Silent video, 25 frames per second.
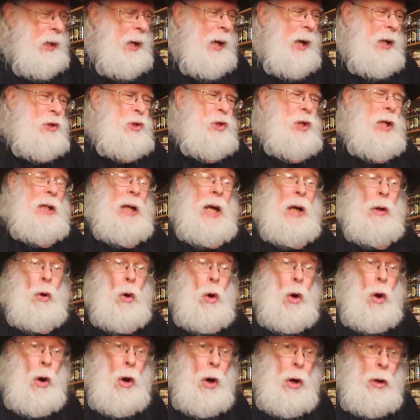I check out
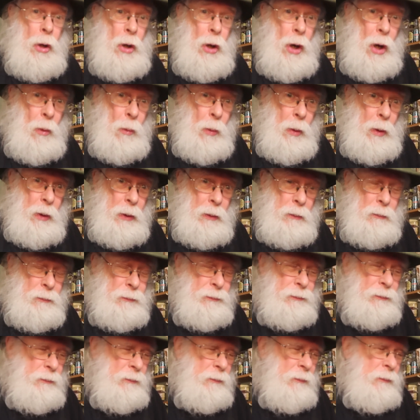all the artwork.
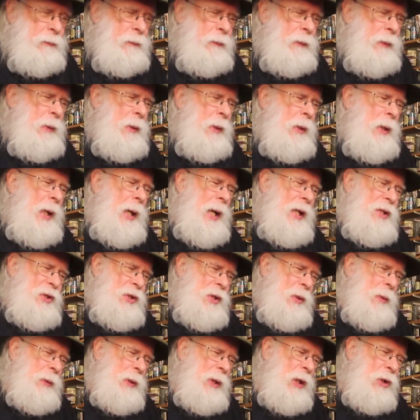I
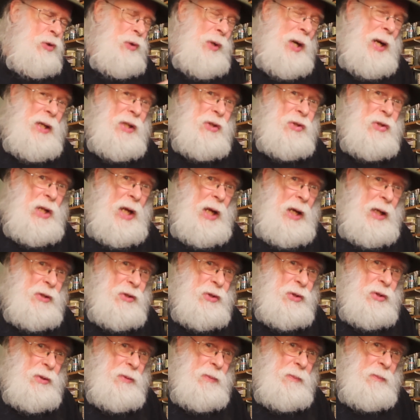see what they're trying to sell
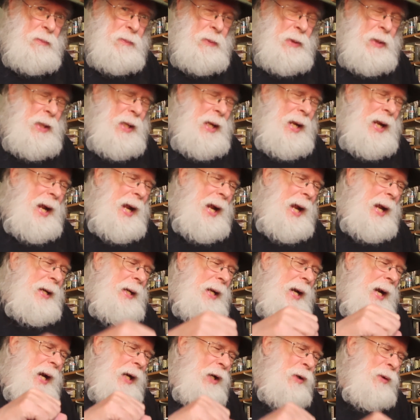us, and
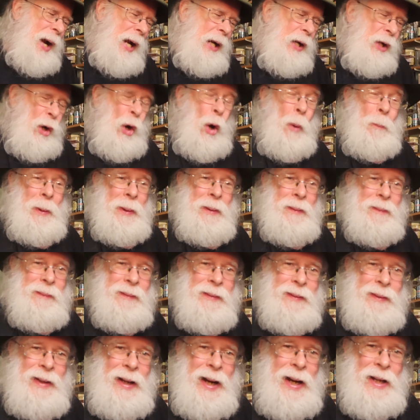then I crack it open
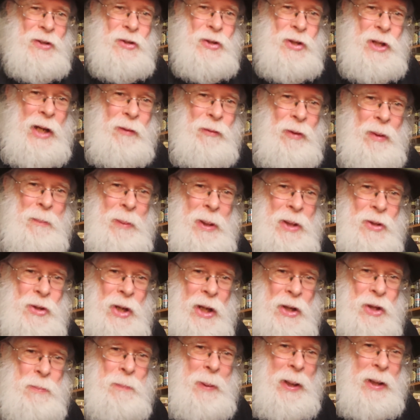and see if it meets
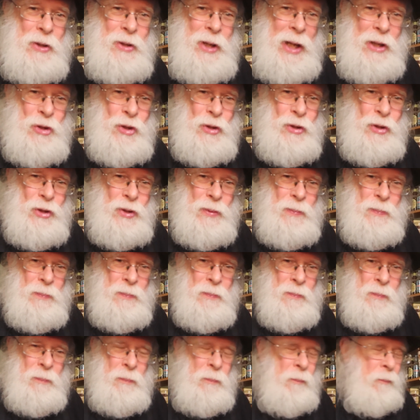expectations.
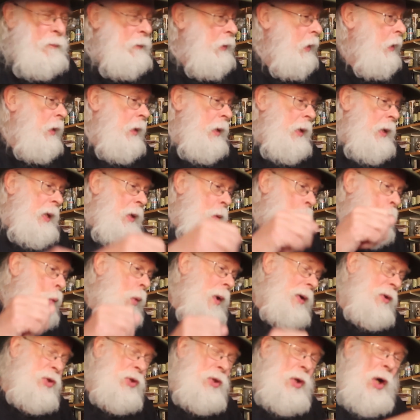
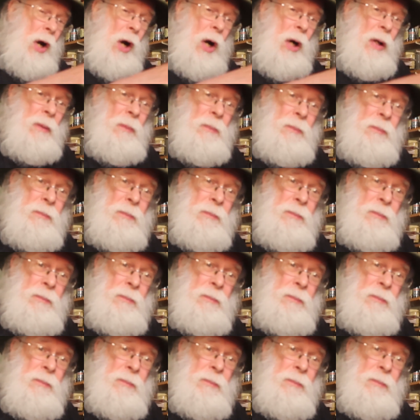1 star?